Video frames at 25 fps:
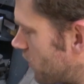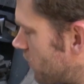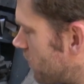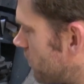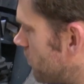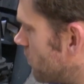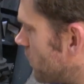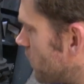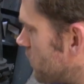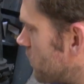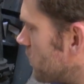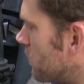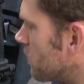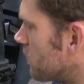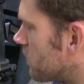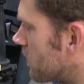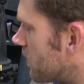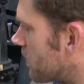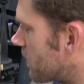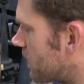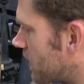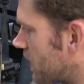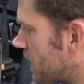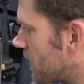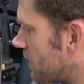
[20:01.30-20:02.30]
and muscles and
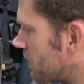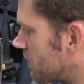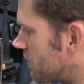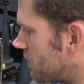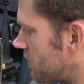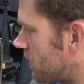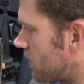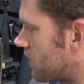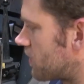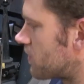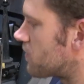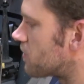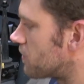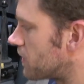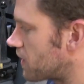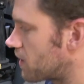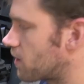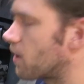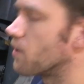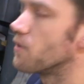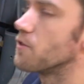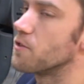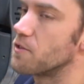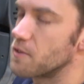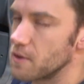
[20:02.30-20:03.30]
things to be
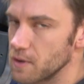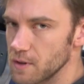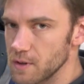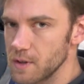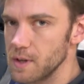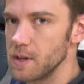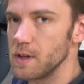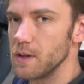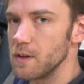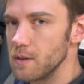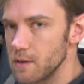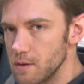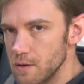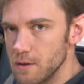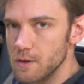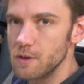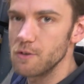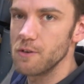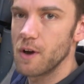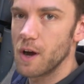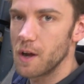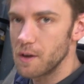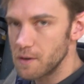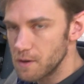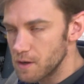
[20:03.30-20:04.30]
constantly
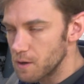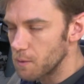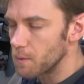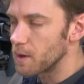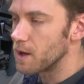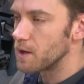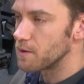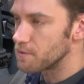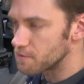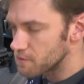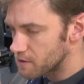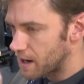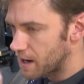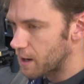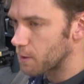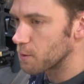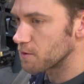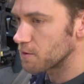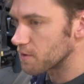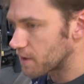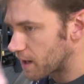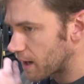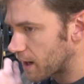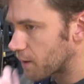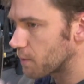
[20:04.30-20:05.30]
grinding away for hours
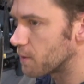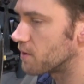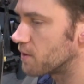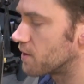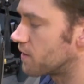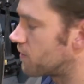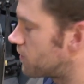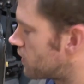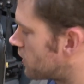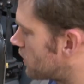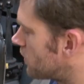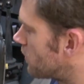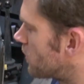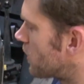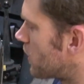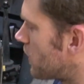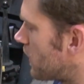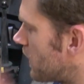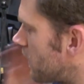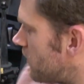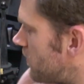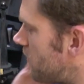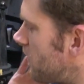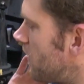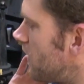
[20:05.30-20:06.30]
and hours. If you can do
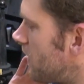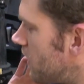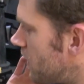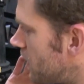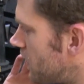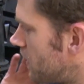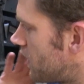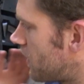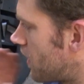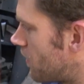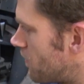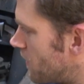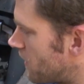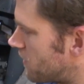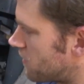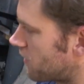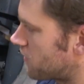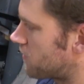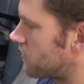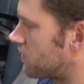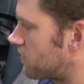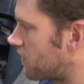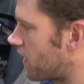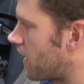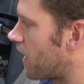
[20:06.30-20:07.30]
it a bit at a
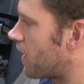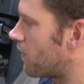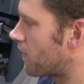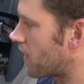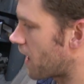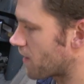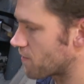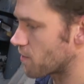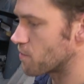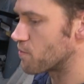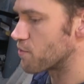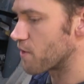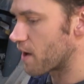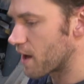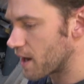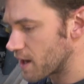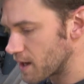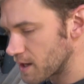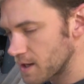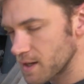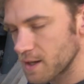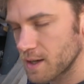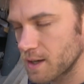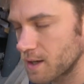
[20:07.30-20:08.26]
time and have a break.